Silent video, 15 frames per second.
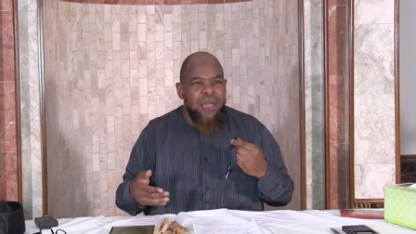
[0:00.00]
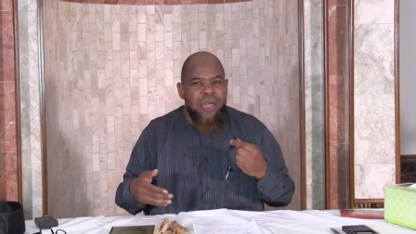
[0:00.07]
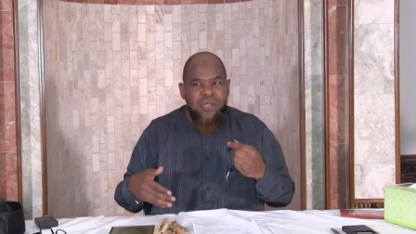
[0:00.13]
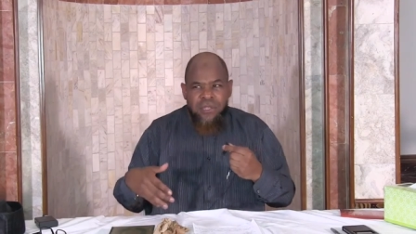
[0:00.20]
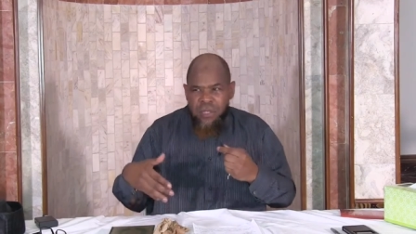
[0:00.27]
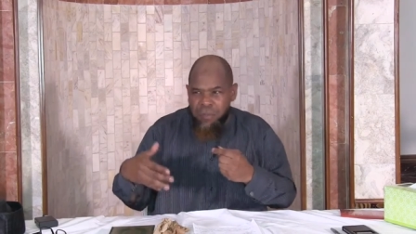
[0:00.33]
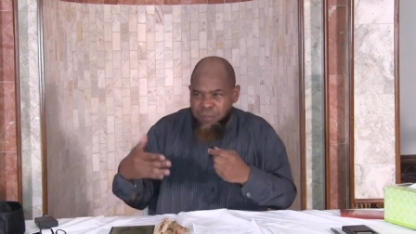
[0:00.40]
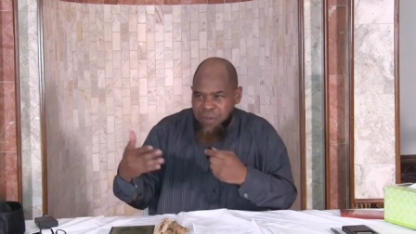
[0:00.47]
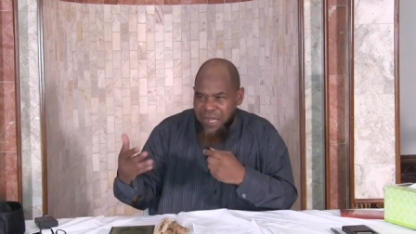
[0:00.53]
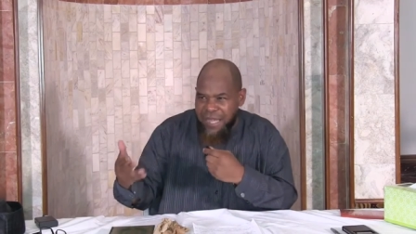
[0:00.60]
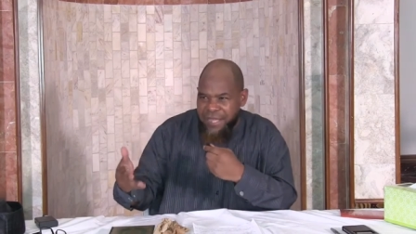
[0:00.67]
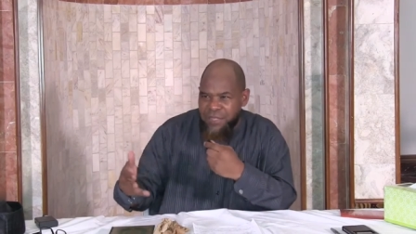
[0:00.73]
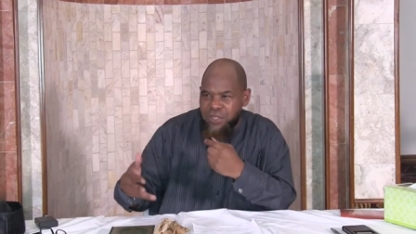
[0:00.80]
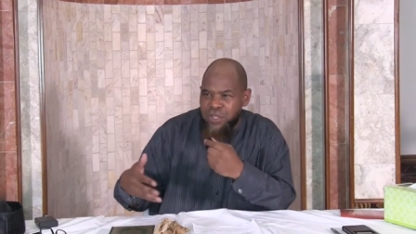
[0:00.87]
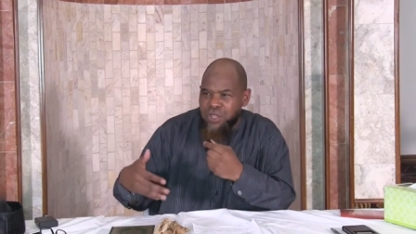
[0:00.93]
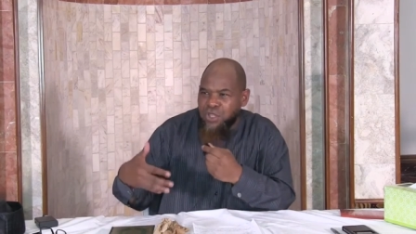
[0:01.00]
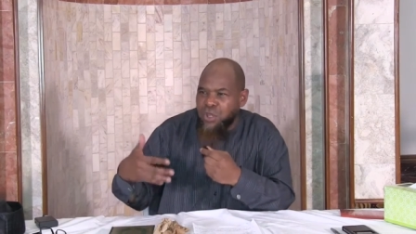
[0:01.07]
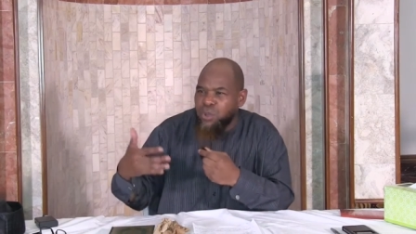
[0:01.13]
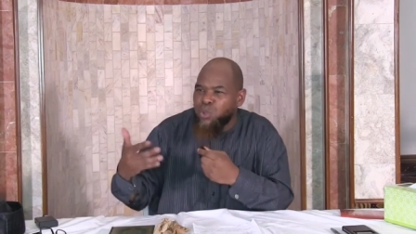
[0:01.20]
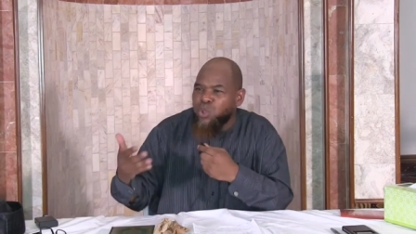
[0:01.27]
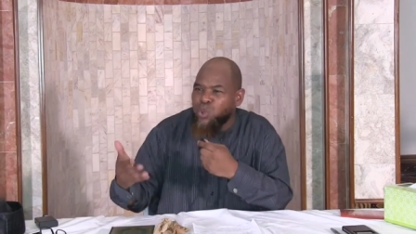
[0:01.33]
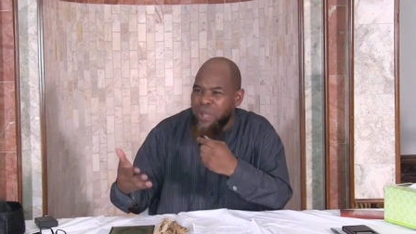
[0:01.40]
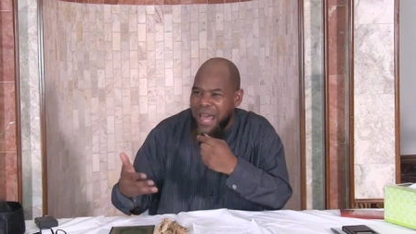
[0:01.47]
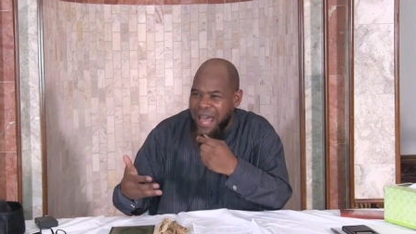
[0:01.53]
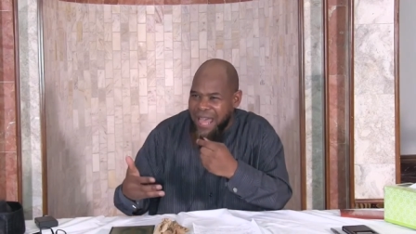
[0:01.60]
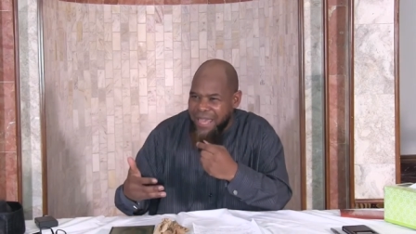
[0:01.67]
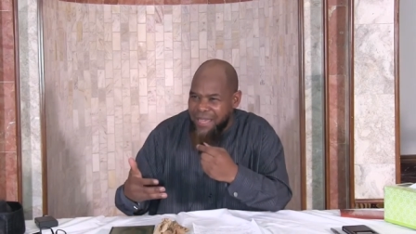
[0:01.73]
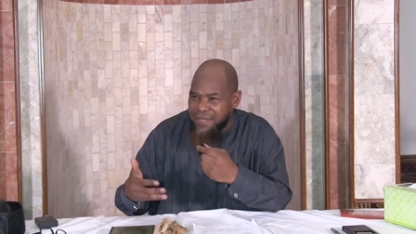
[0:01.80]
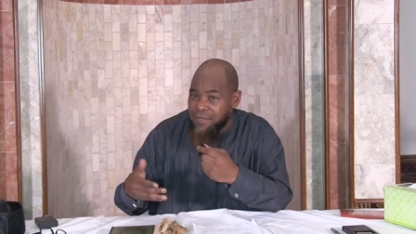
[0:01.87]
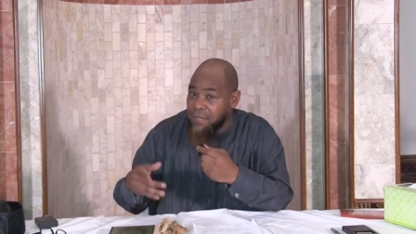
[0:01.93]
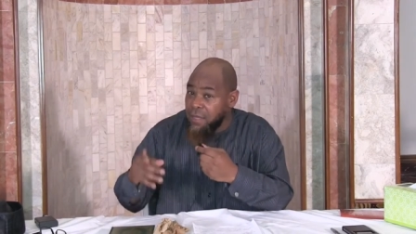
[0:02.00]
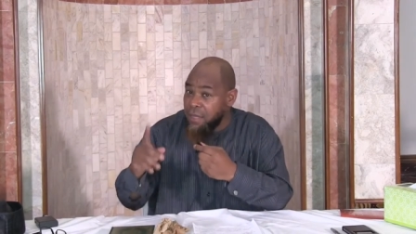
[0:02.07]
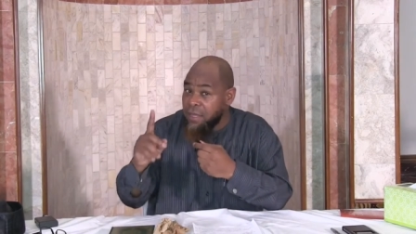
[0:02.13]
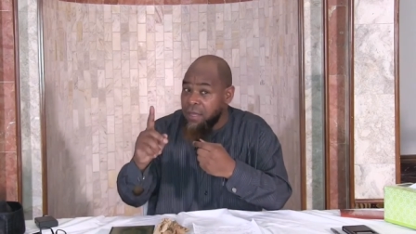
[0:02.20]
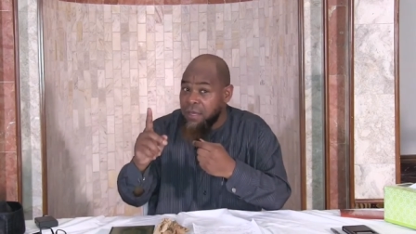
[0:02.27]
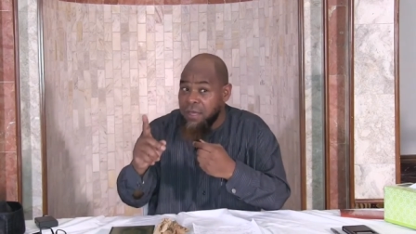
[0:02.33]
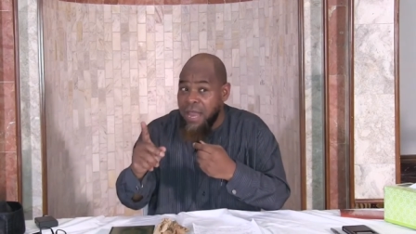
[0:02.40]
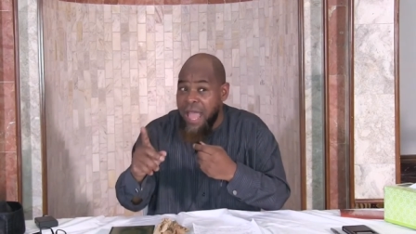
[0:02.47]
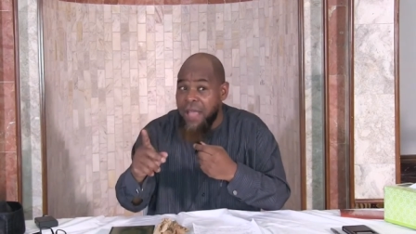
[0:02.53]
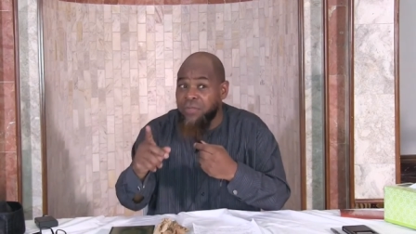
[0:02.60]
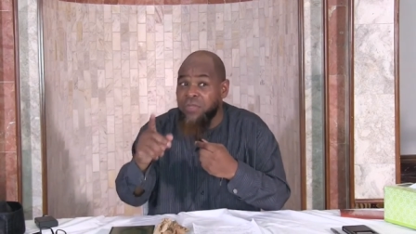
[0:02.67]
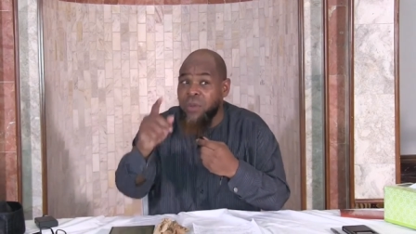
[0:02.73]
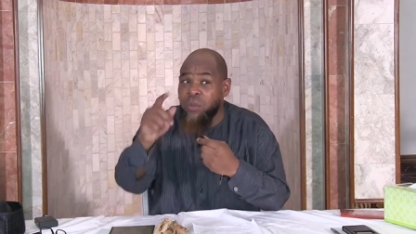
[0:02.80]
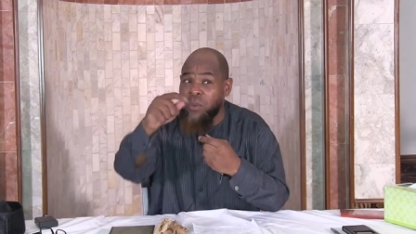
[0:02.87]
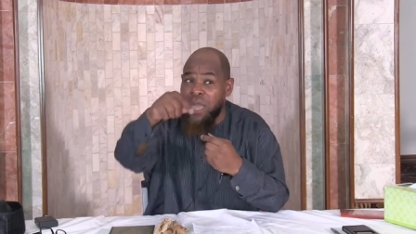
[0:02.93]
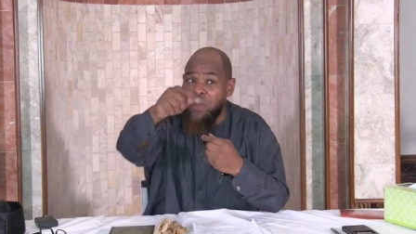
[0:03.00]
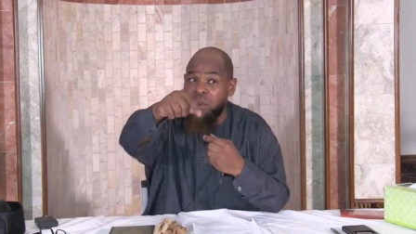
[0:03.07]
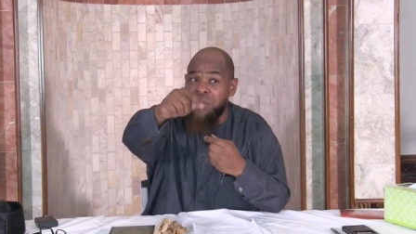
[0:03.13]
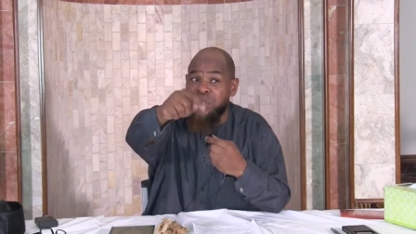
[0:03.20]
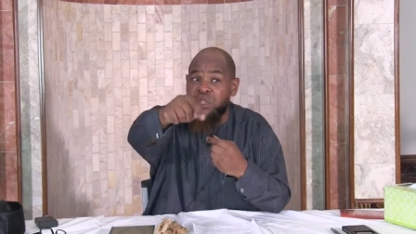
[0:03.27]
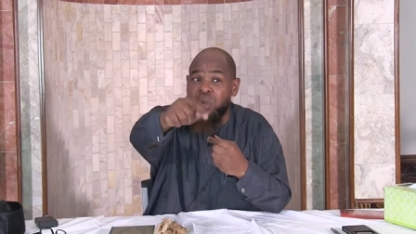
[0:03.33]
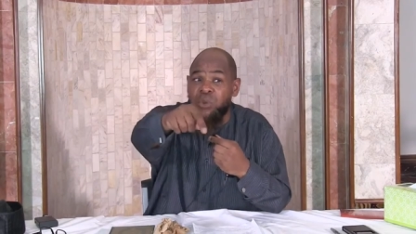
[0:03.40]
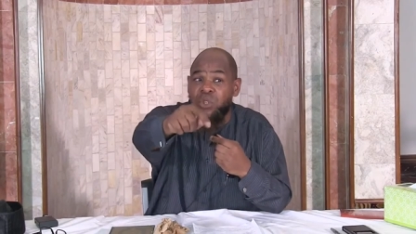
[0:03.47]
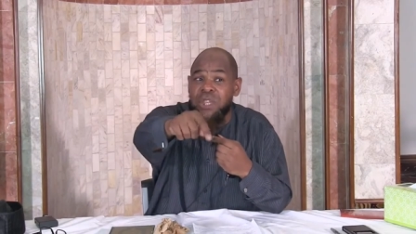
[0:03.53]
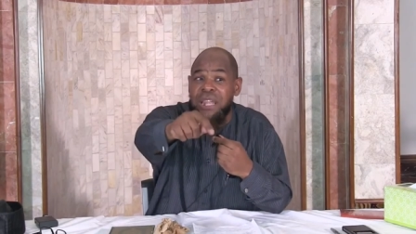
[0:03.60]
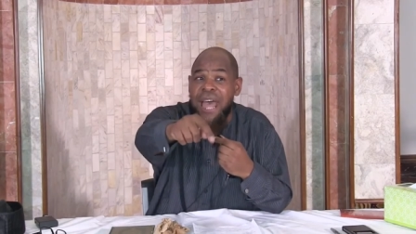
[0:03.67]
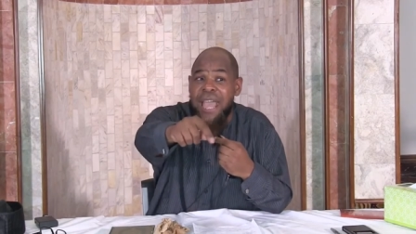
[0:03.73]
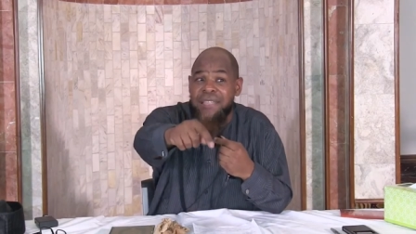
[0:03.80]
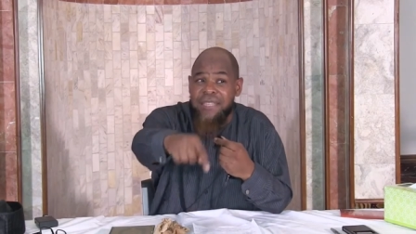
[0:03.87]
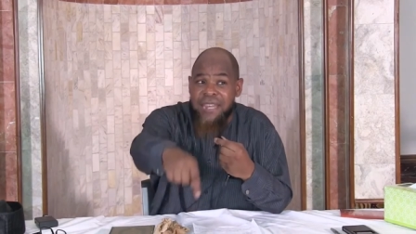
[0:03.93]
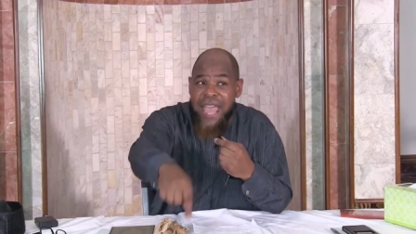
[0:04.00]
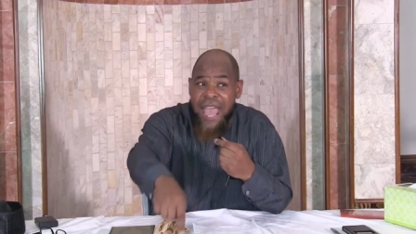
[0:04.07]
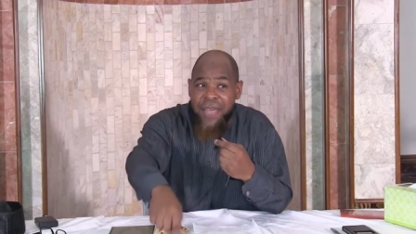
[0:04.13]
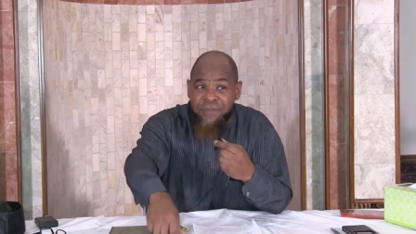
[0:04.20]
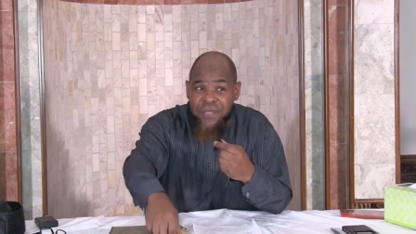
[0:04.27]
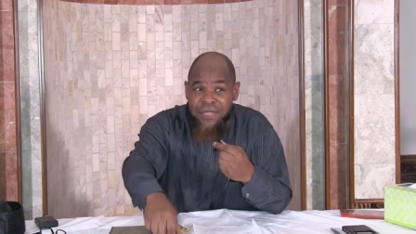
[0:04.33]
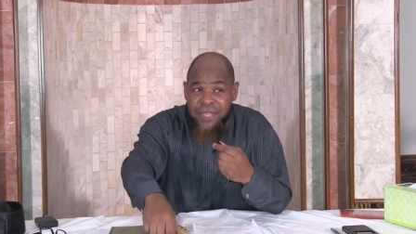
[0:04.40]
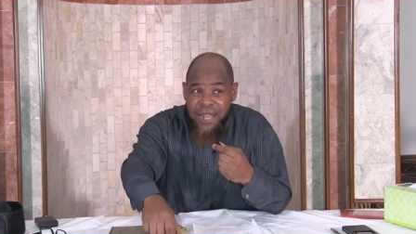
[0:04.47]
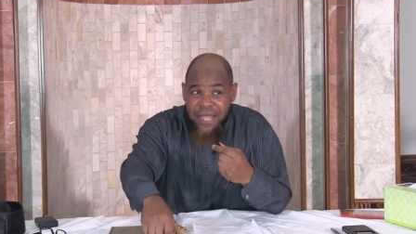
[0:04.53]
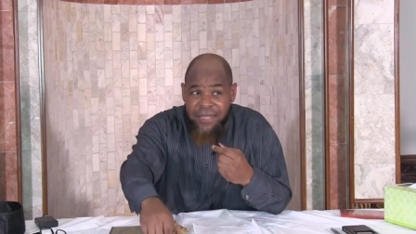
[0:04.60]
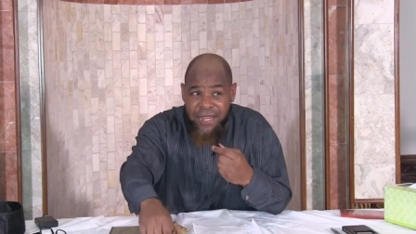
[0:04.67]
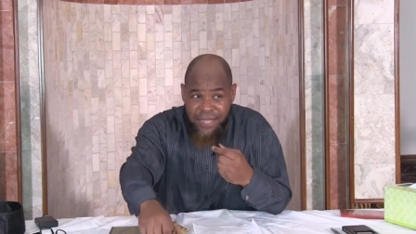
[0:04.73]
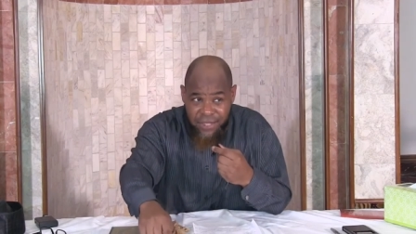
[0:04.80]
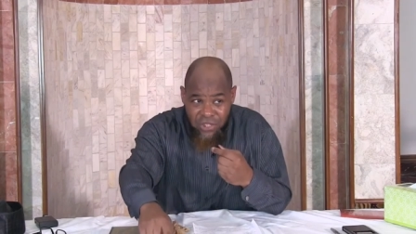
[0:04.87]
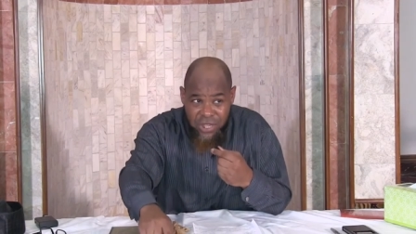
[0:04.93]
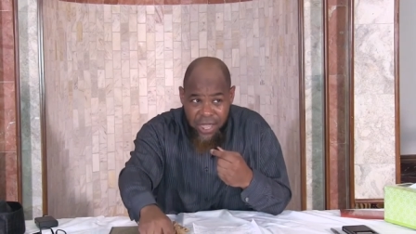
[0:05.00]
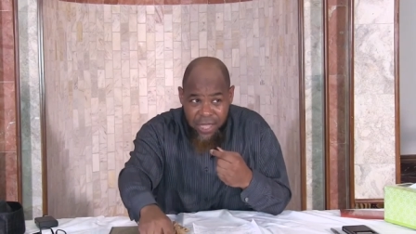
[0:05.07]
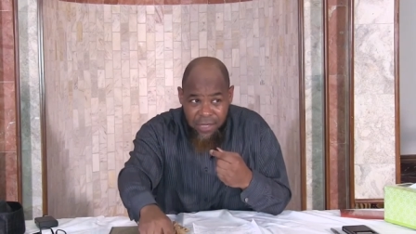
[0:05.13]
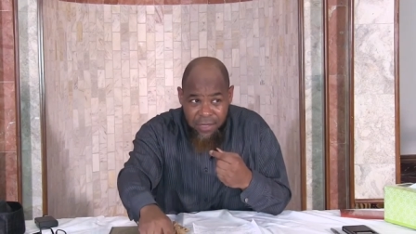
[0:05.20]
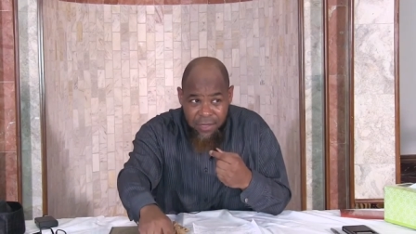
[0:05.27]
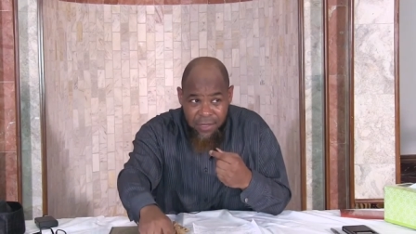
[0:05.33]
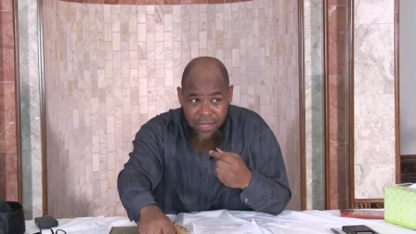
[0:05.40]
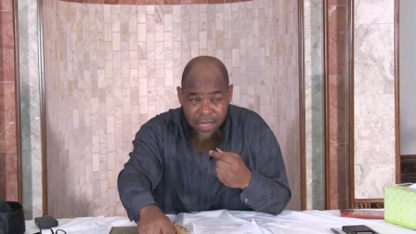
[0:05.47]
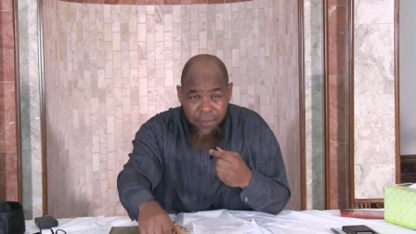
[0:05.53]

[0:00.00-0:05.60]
It's the place to socialize, not the way we were socializing after Salat al-Isha.